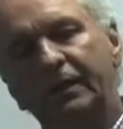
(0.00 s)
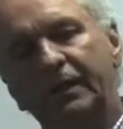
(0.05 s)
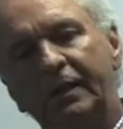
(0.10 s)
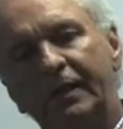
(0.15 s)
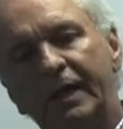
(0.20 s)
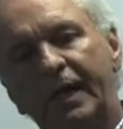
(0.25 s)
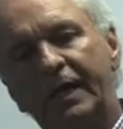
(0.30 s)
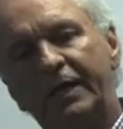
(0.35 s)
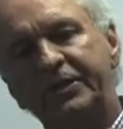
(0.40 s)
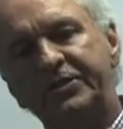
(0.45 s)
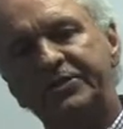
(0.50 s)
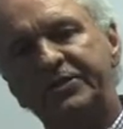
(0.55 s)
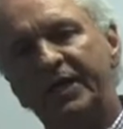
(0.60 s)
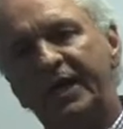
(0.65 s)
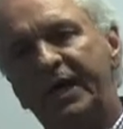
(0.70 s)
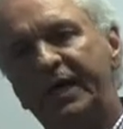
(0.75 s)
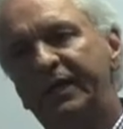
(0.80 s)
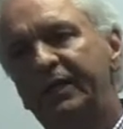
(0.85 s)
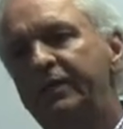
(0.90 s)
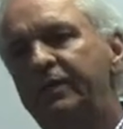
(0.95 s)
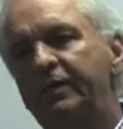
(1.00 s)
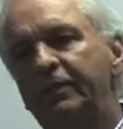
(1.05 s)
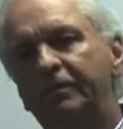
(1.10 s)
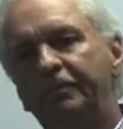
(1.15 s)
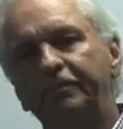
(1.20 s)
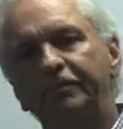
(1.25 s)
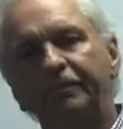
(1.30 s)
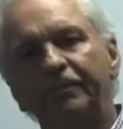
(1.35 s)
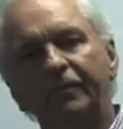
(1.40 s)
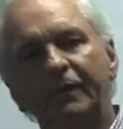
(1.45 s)
I decided,
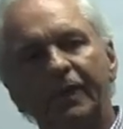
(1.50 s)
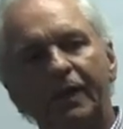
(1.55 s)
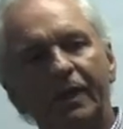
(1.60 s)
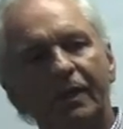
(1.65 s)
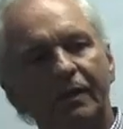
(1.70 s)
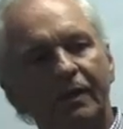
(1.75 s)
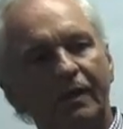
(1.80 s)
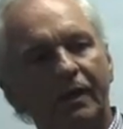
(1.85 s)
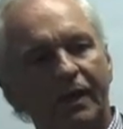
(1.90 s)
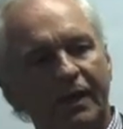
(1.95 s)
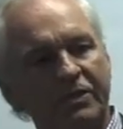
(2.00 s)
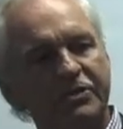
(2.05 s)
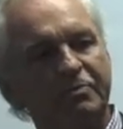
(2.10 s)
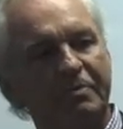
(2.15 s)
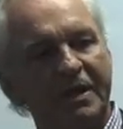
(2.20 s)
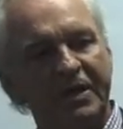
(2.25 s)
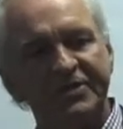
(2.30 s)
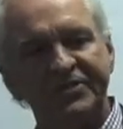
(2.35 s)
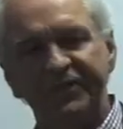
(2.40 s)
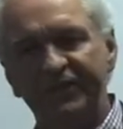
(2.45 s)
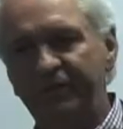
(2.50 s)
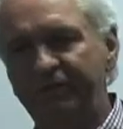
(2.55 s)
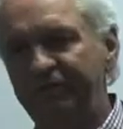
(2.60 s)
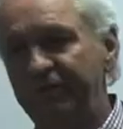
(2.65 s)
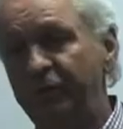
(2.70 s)
I asked myself,